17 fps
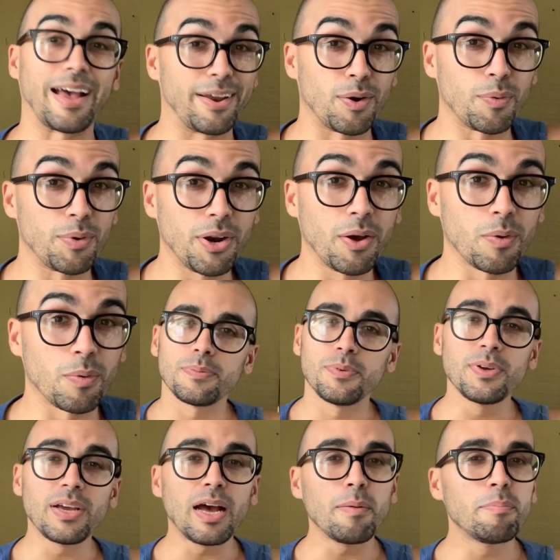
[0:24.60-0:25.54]
I don't know.
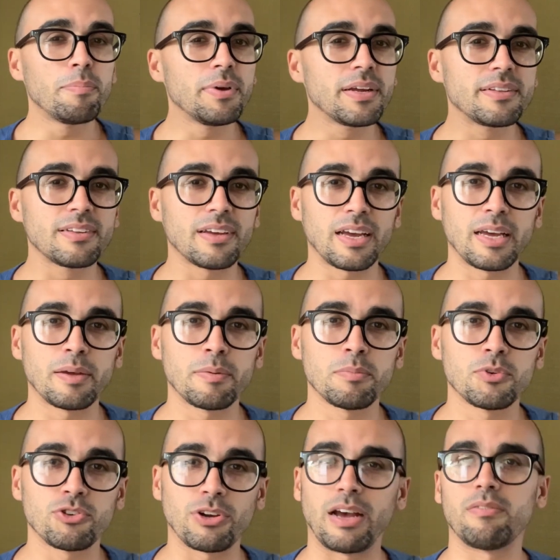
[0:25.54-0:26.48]
You got big
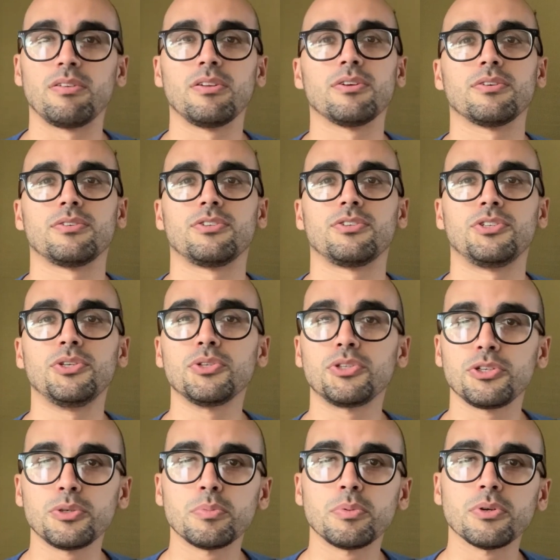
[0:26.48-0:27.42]
time travelers,
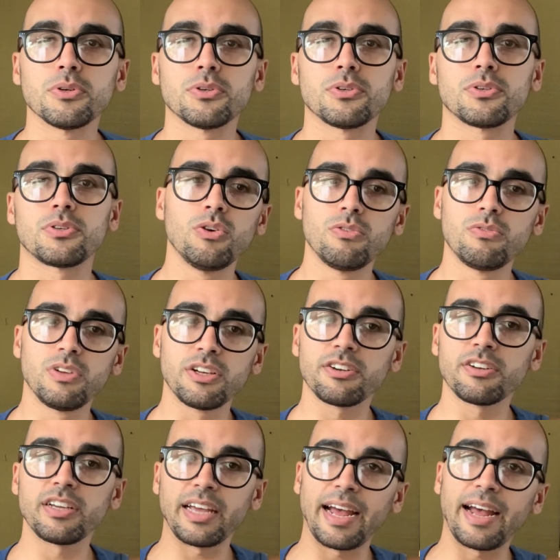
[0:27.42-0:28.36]
YouTubers, who've
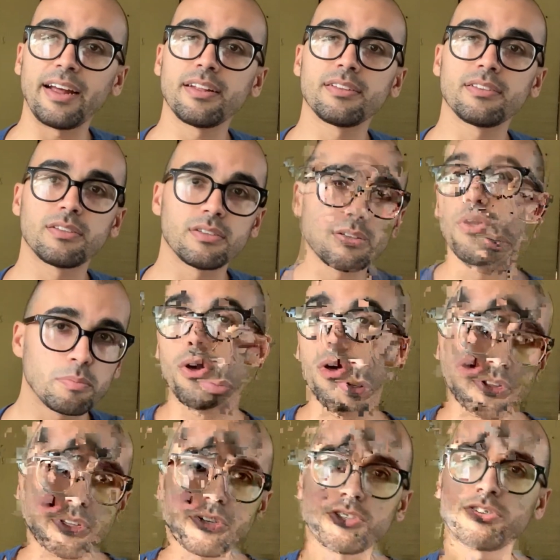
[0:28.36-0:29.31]
literally had to
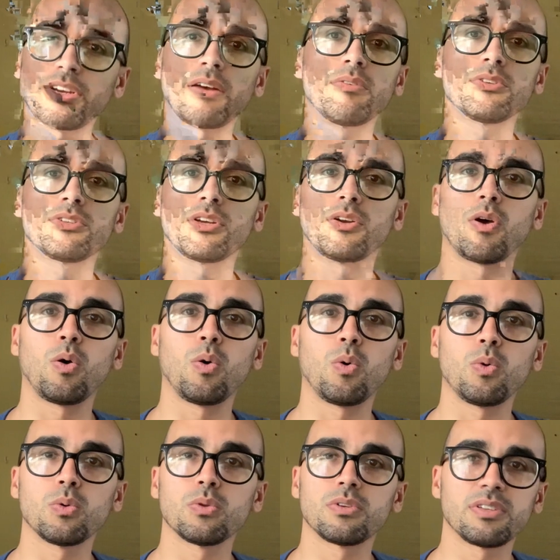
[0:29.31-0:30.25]
put their travels on
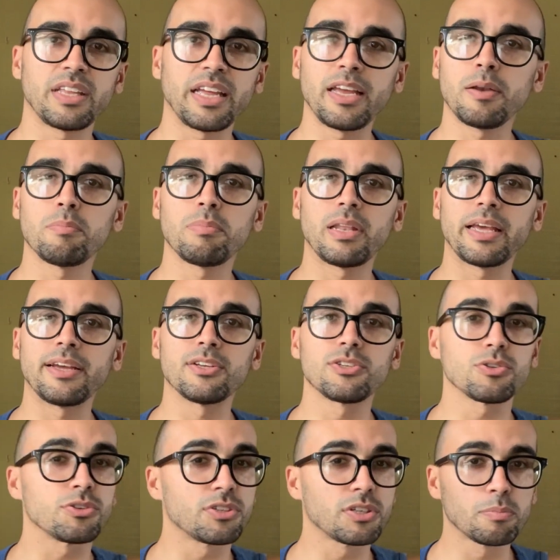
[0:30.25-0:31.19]
hold, stay in
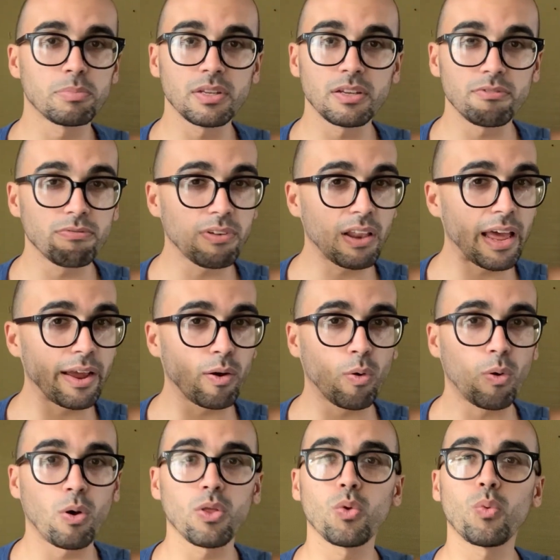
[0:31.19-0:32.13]
place, or simply fly
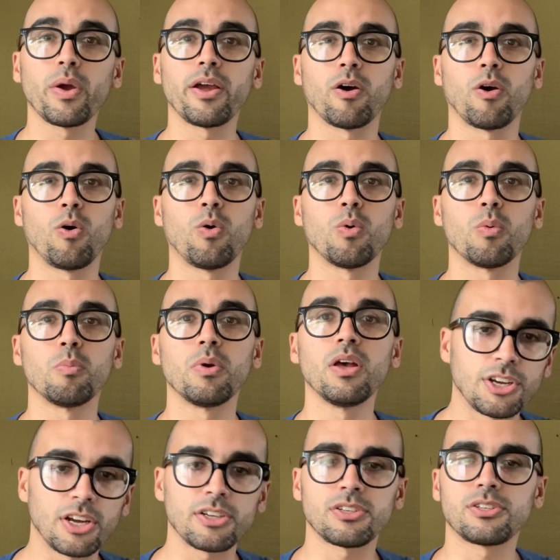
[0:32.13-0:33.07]
all the way home
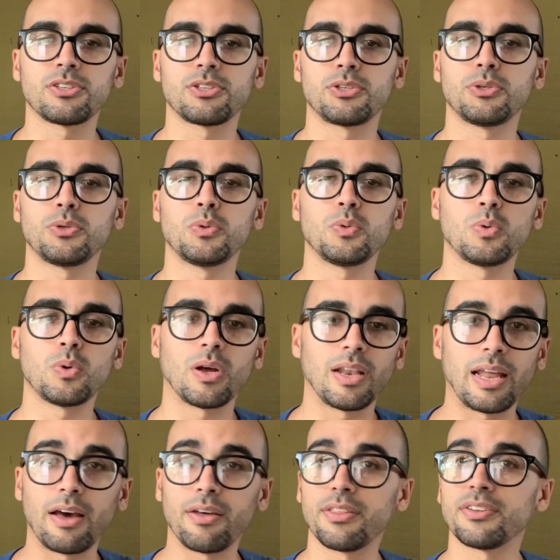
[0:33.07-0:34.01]
just to
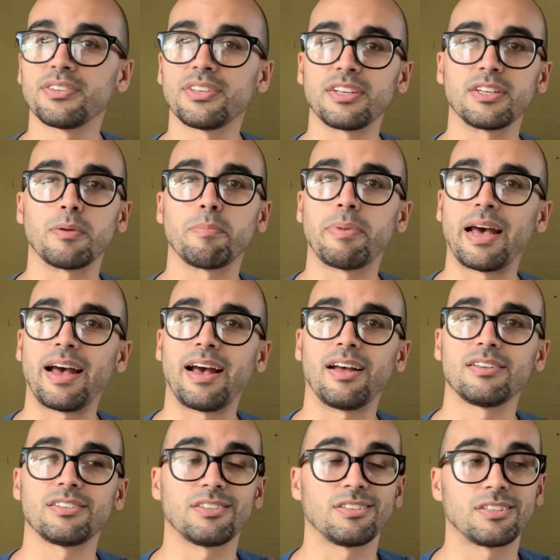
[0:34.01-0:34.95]
allow this thing to
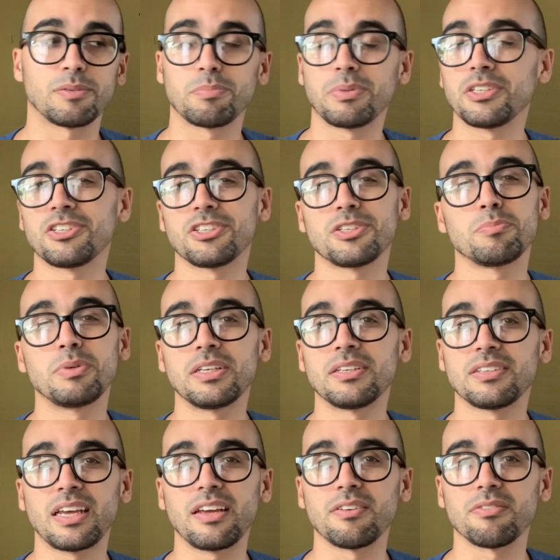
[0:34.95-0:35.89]
pass and simply just be
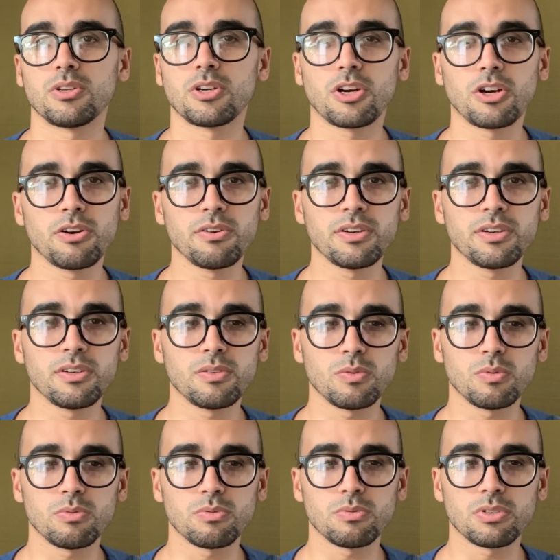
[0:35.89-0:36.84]
safe. The current
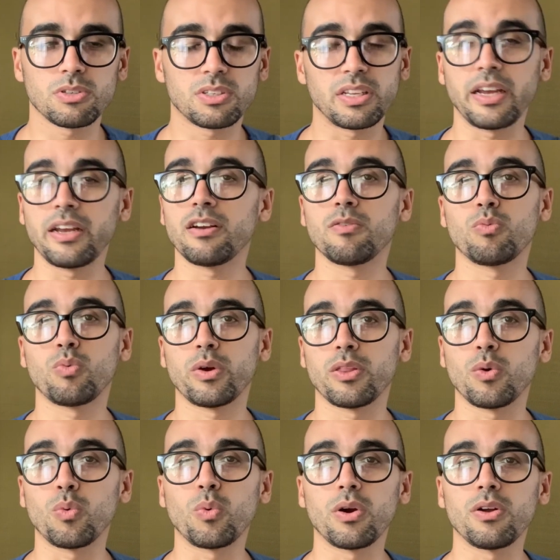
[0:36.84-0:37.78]
state of where
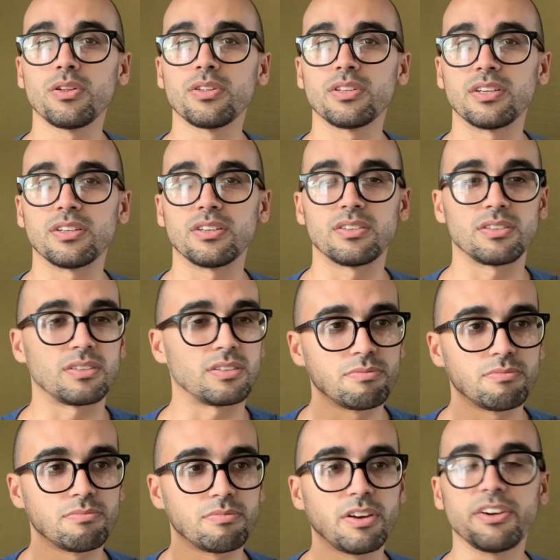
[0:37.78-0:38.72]
the world is,
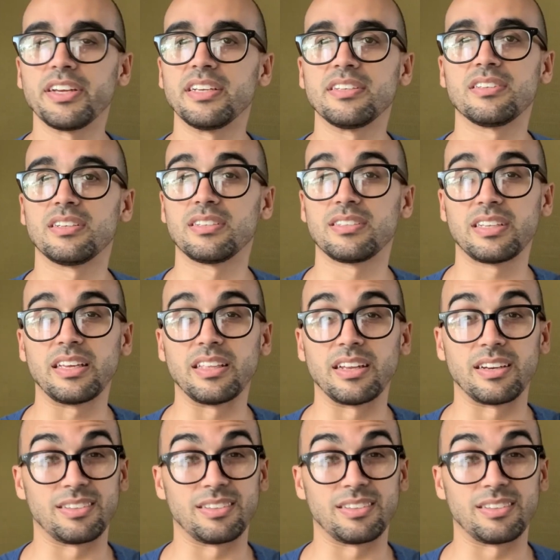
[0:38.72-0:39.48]
very easy to say that